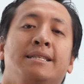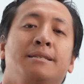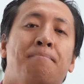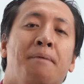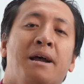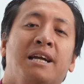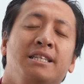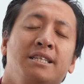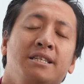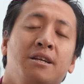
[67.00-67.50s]

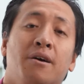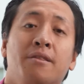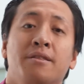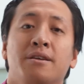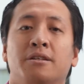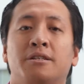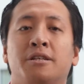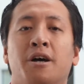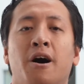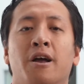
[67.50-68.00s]
Depending on
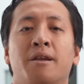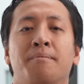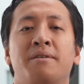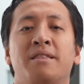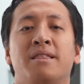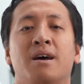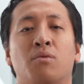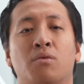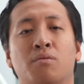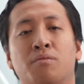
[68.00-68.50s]
the autonomy
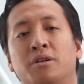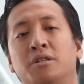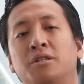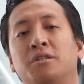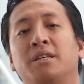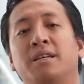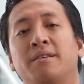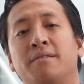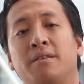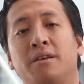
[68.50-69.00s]
that we want to
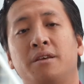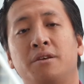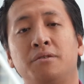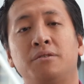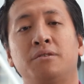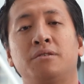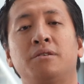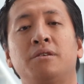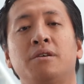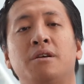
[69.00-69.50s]
give the
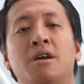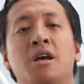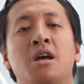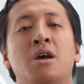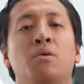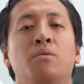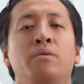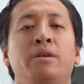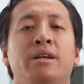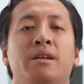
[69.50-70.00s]
user,
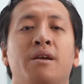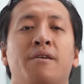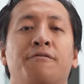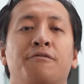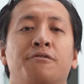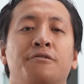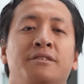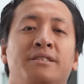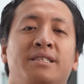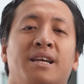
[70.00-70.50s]
we can
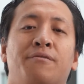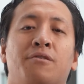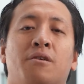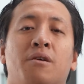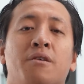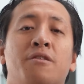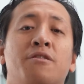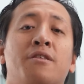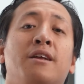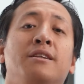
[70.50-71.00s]
offer several
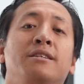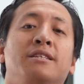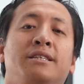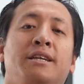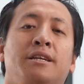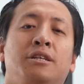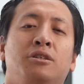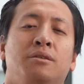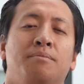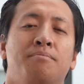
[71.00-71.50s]

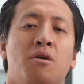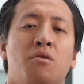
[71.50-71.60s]
authentication